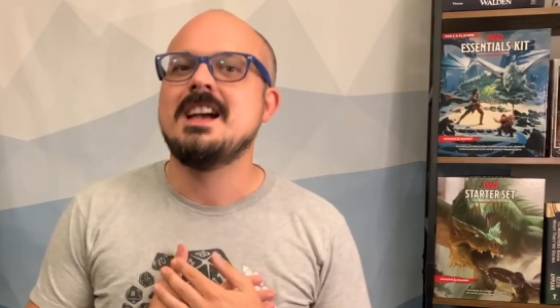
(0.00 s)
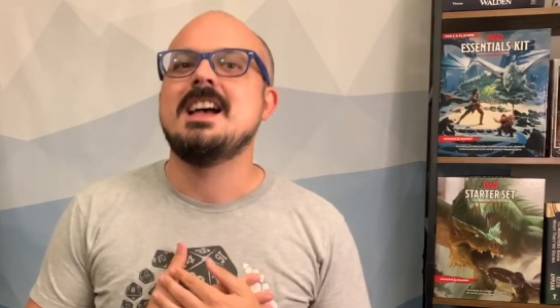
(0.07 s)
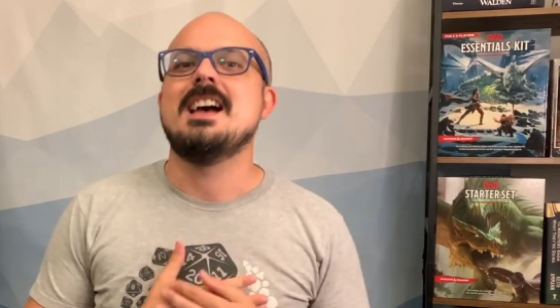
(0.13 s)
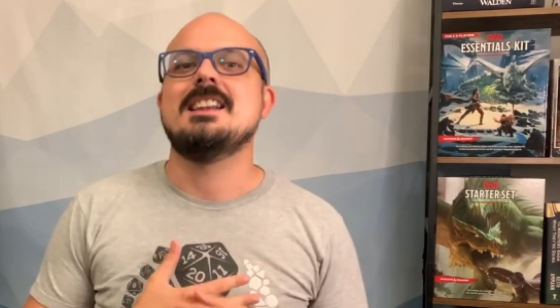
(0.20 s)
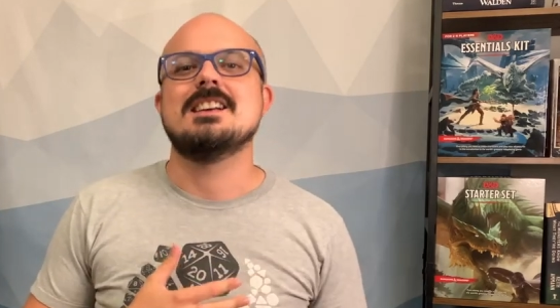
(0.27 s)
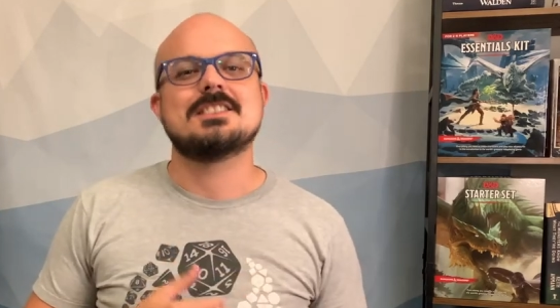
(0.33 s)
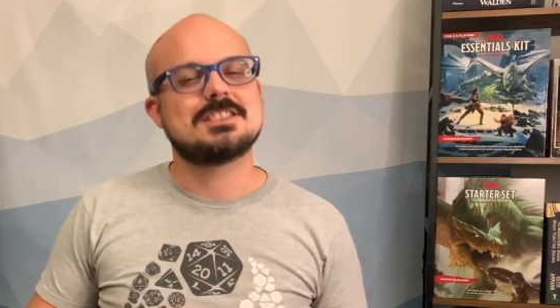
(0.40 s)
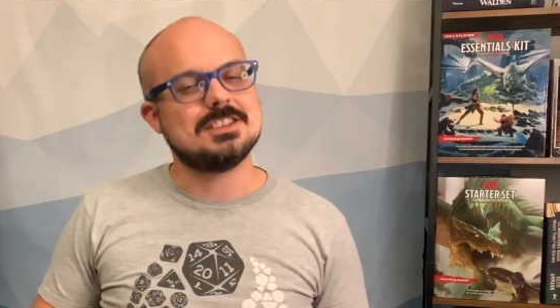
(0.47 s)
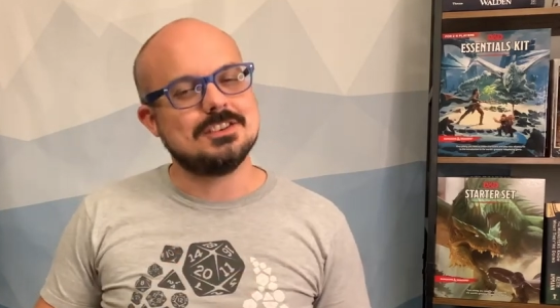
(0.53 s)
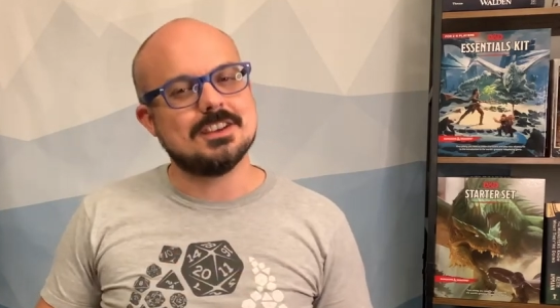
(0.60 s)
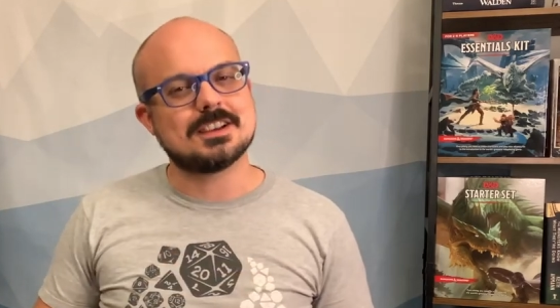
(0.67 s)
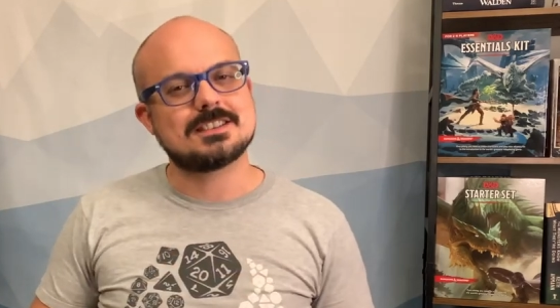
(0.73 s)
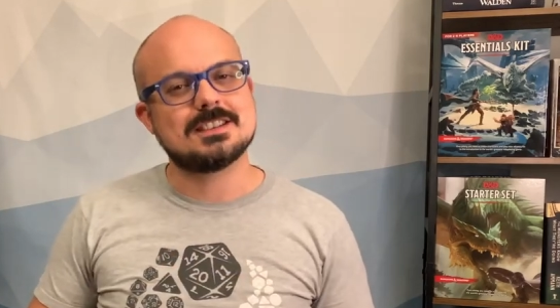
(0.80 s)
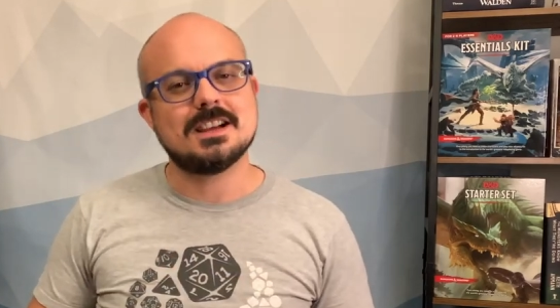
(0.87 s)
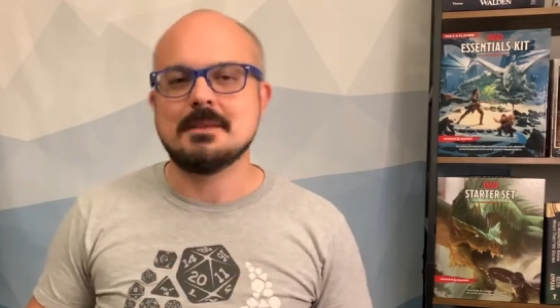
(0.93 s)
and I'll see you
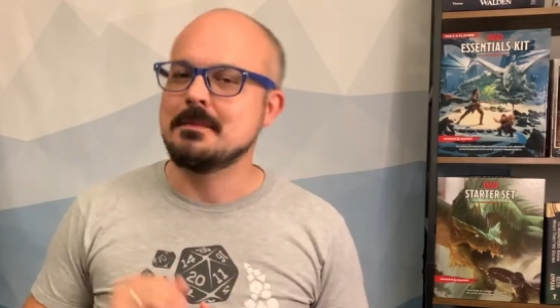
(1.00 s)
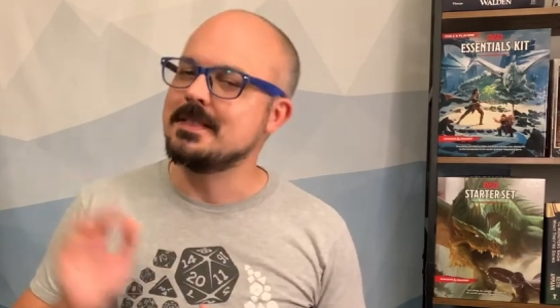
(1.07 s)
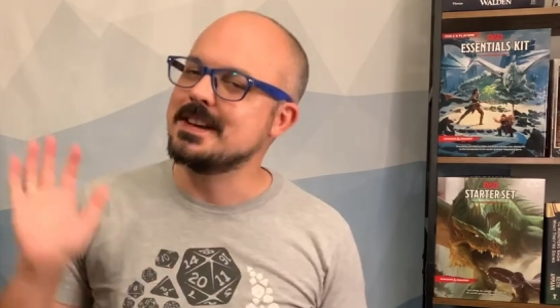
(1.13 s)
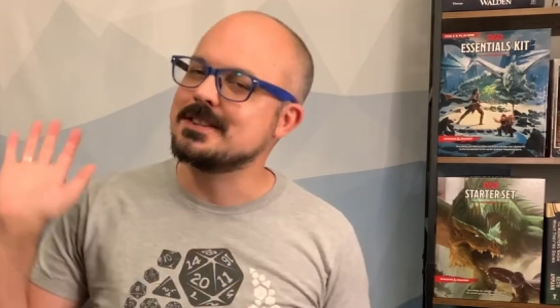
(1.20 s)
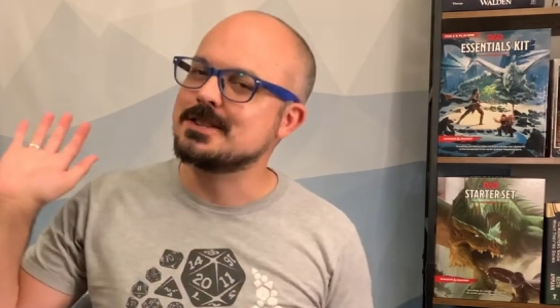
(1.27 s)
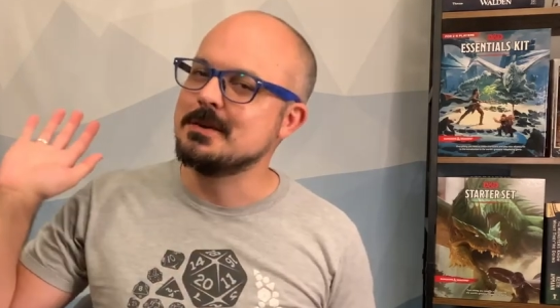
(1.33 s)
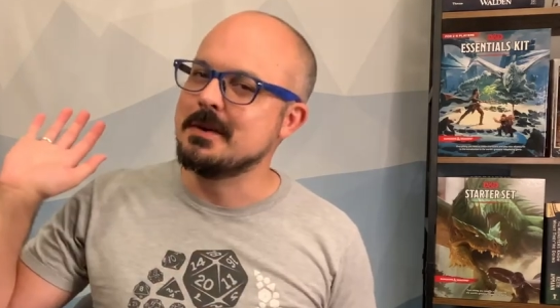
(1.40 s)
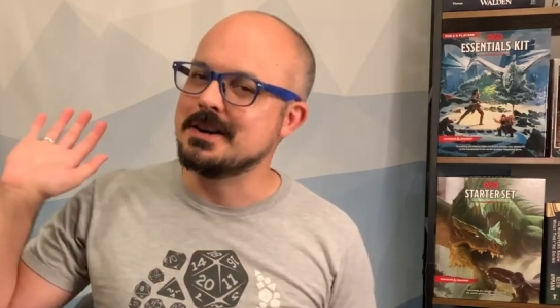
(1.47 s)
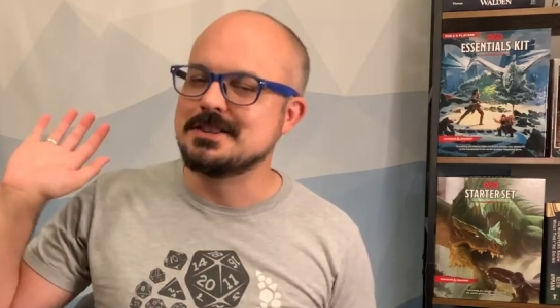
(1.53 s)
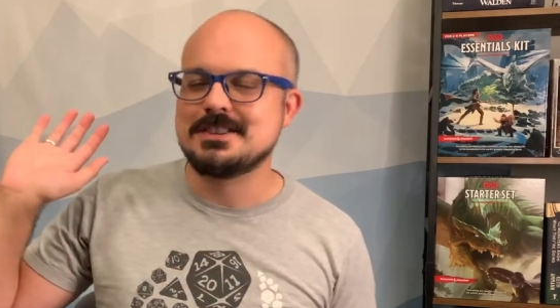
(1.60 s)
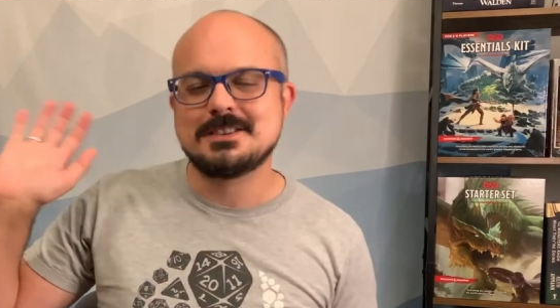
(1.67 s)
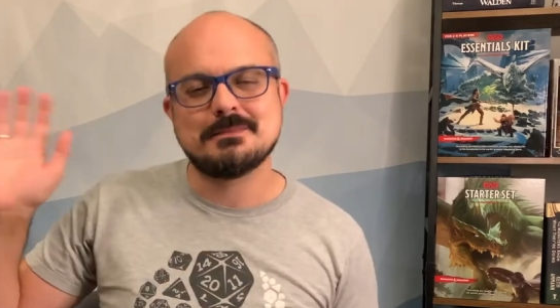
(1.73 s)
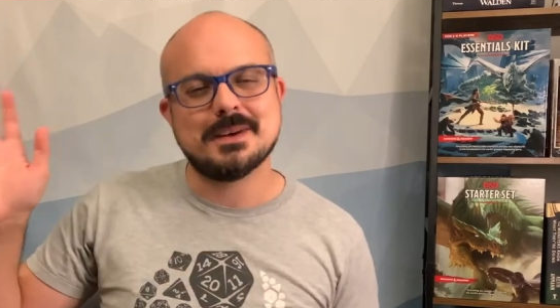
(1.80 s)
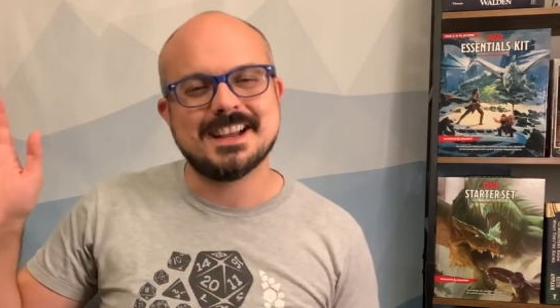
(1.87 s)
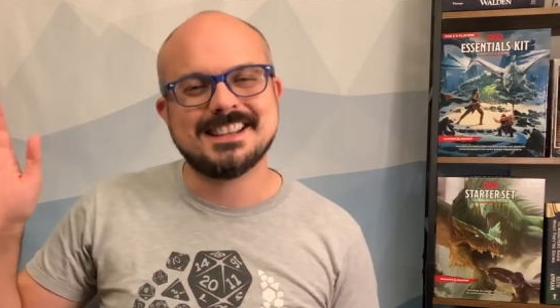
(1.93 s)
next time. Thanks so
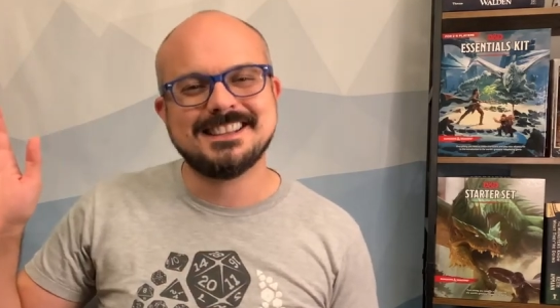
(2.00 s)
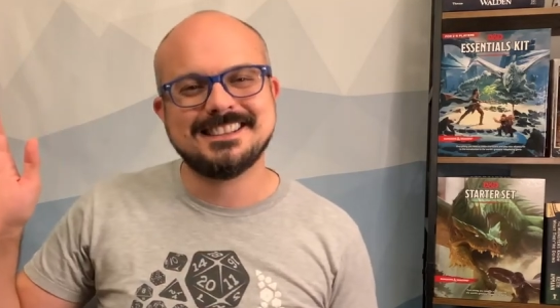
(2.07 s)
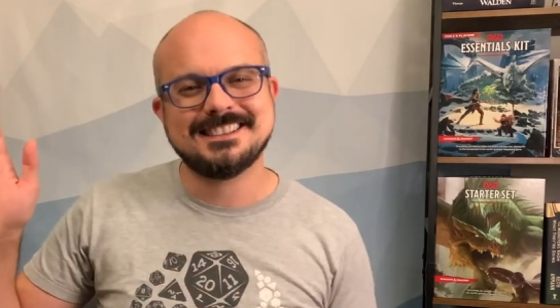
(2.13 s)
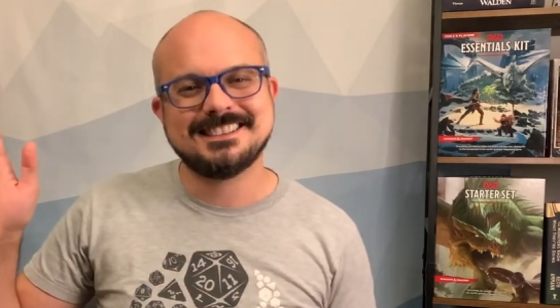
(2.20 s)
much. Bye.